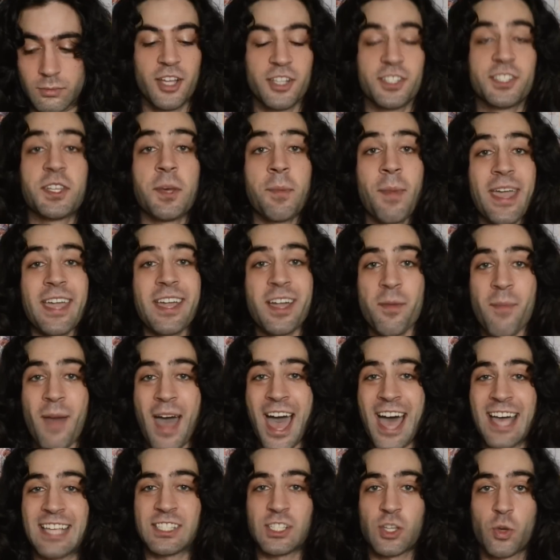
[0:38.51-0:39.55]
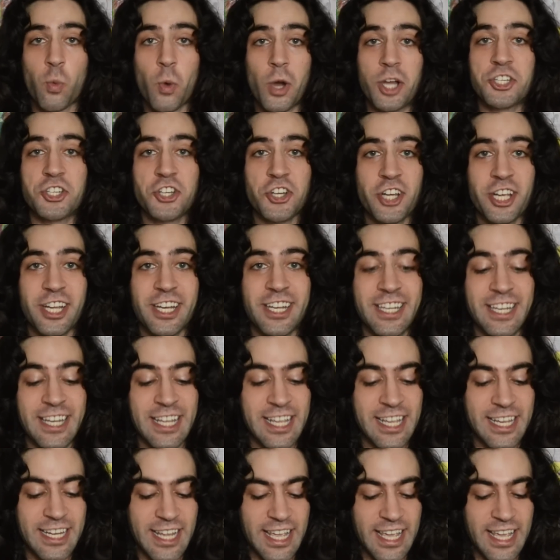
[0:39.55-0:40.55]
To make a mask, what you're gonna need